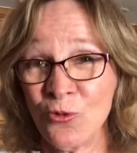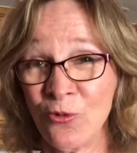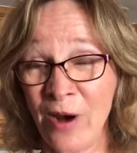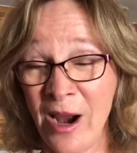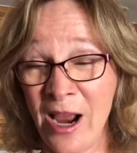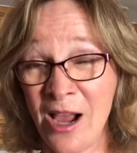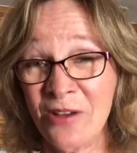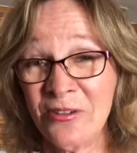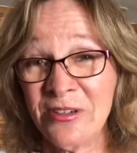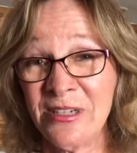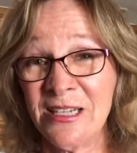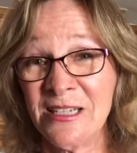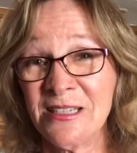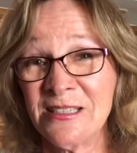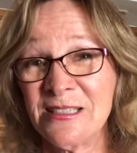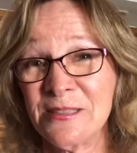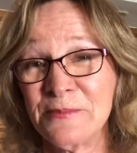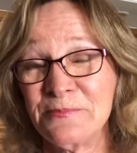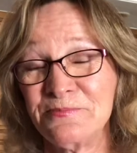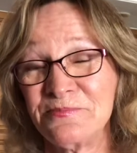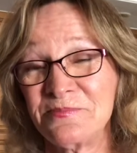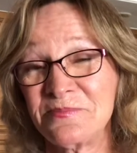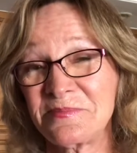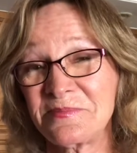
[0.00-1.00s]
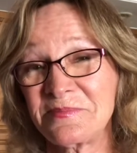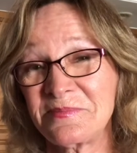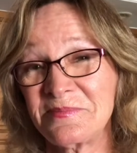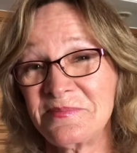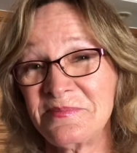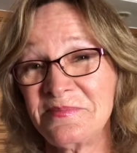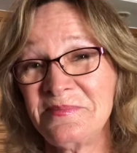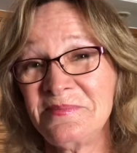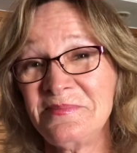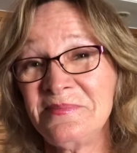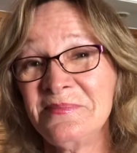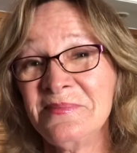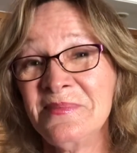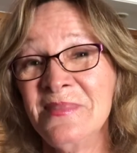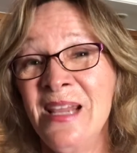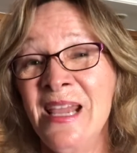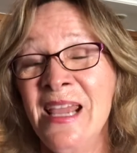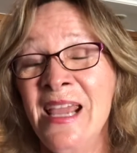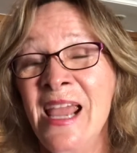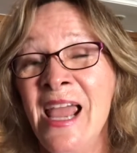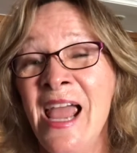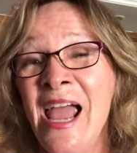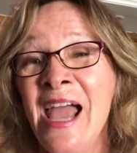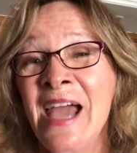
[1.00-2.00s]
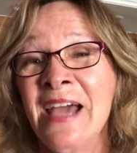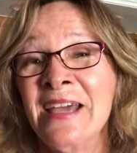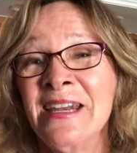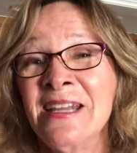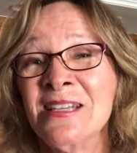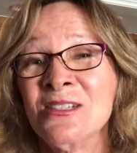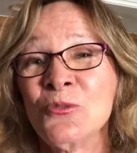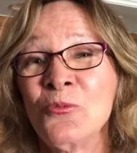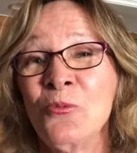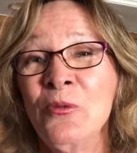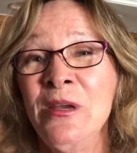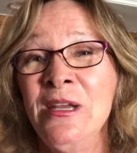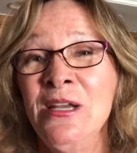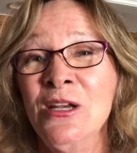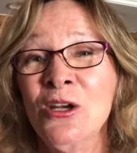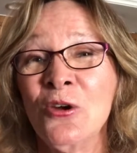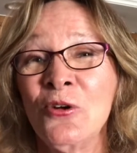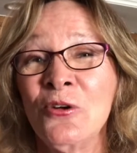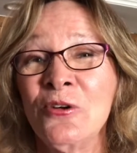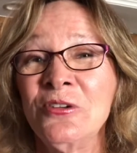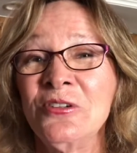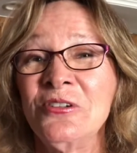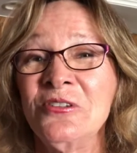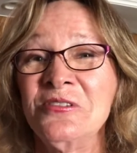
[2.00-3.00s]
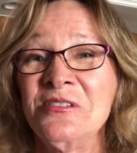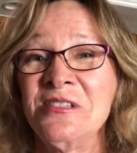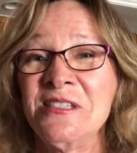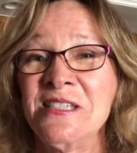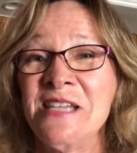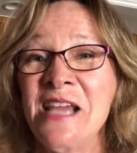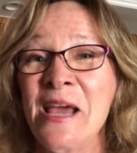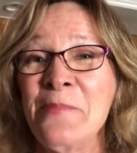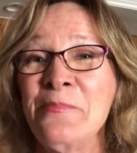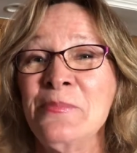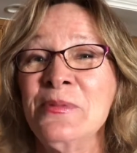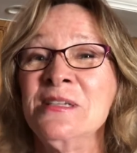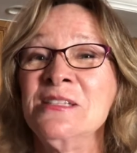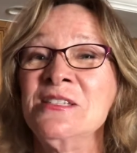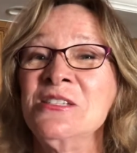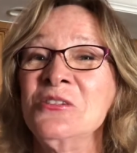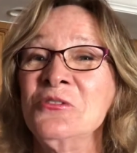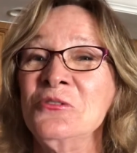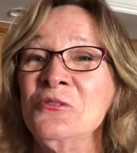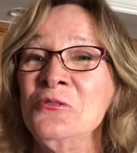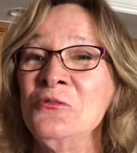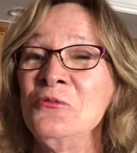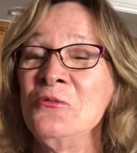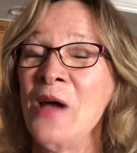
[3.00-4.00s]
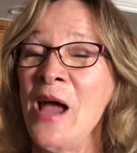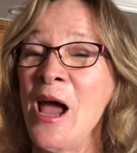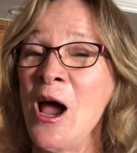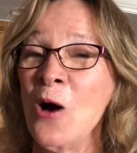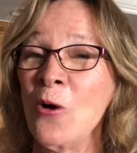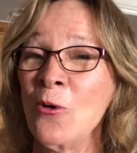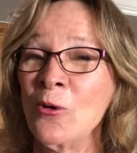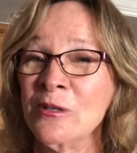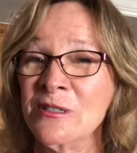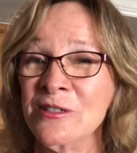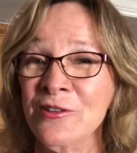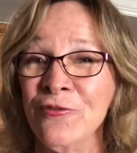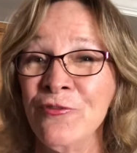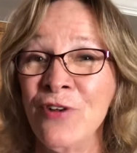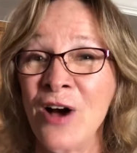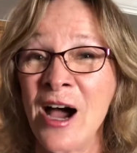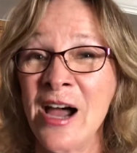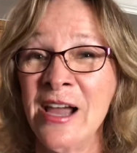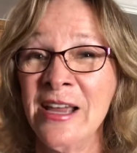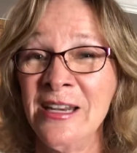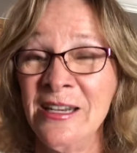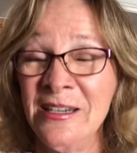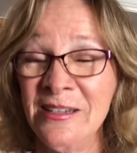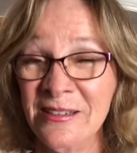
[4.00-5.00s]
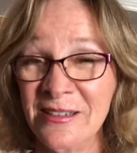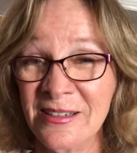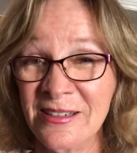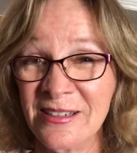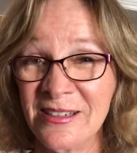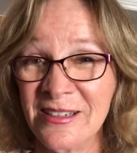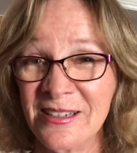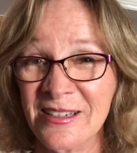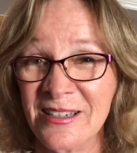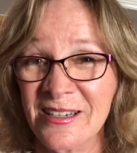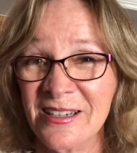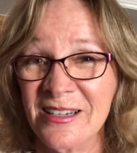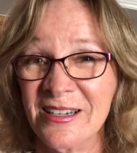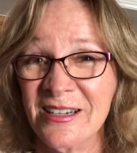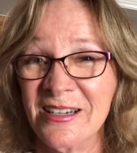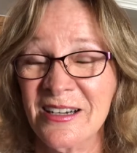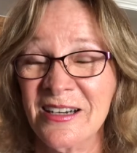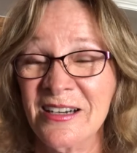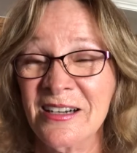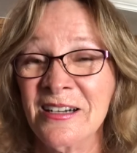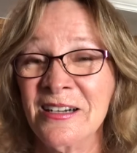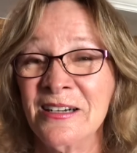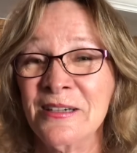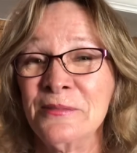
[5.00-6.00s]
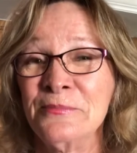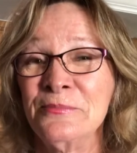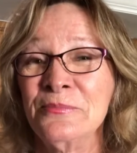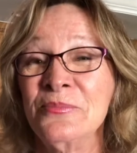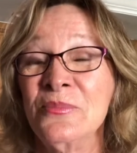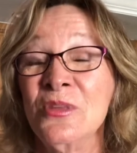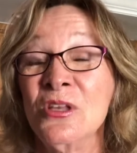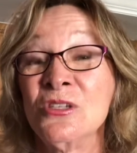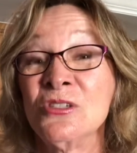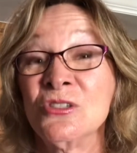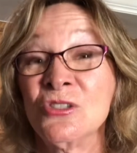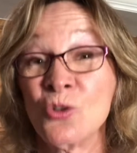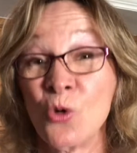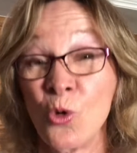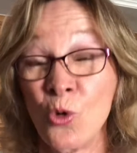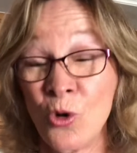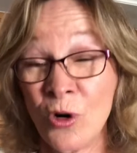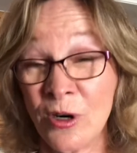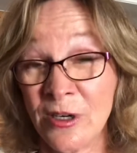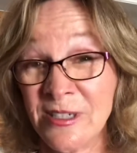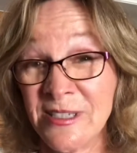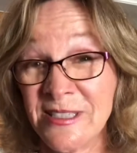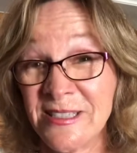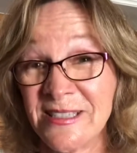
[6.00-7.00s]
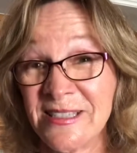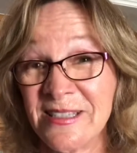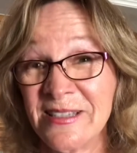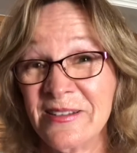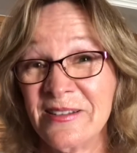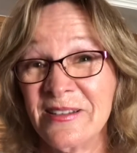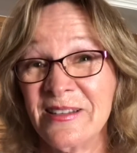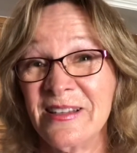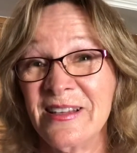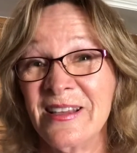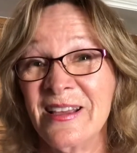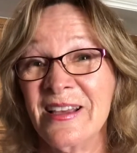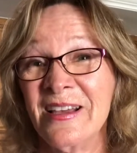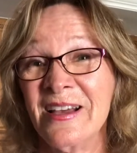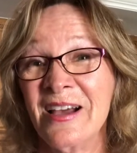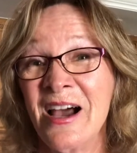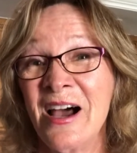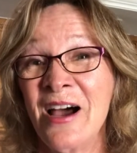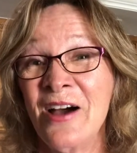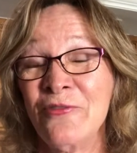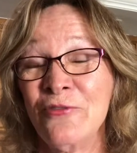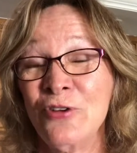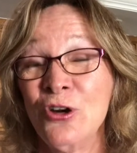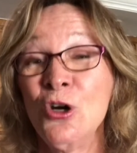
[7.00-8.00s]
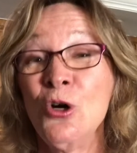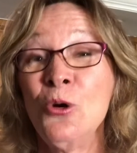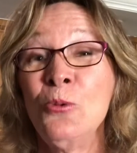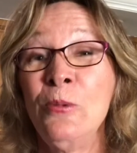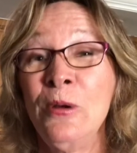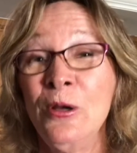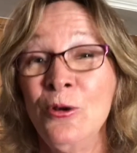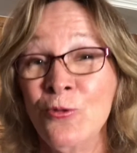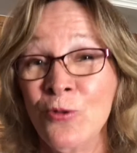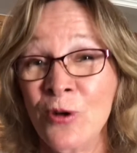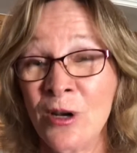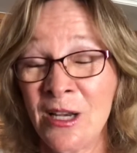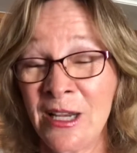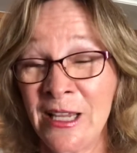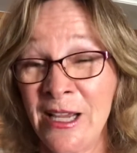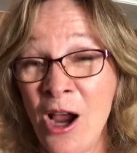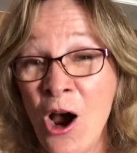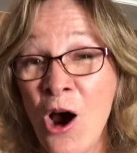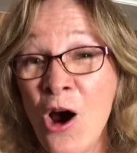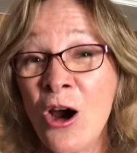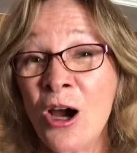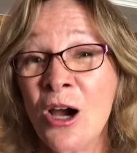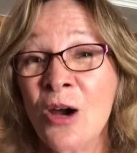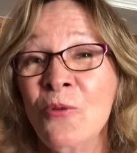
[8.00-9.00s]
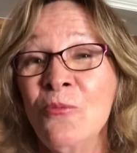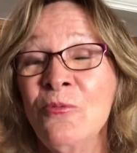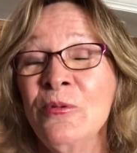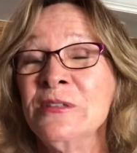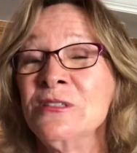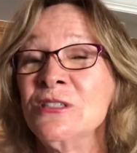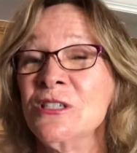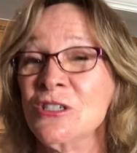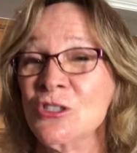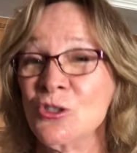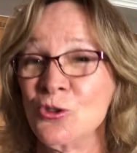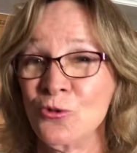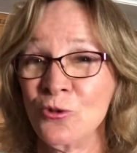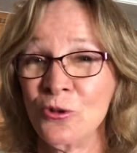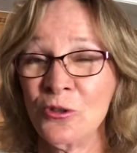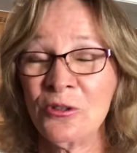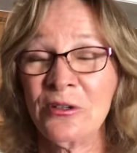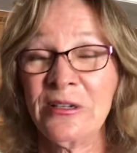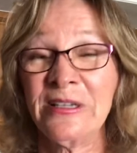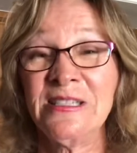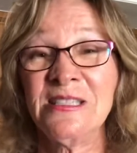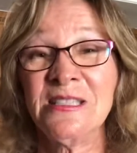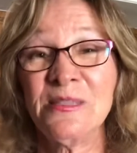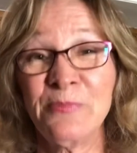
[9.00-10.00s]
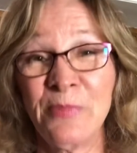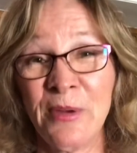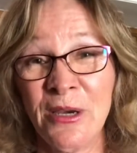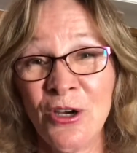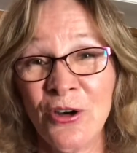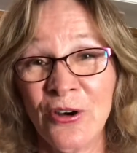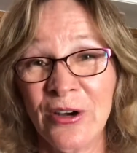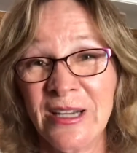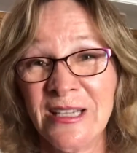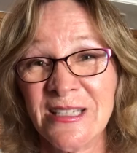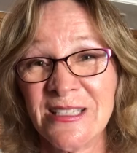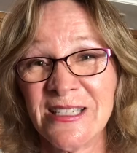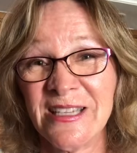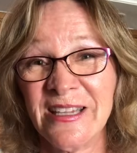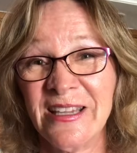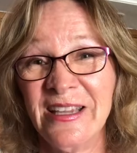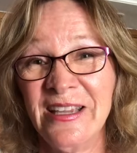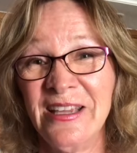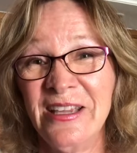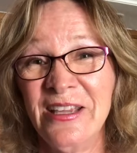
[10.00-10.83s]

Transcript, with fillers: around us and as we learn to step into our divine um, source of who we really are which is truly spirit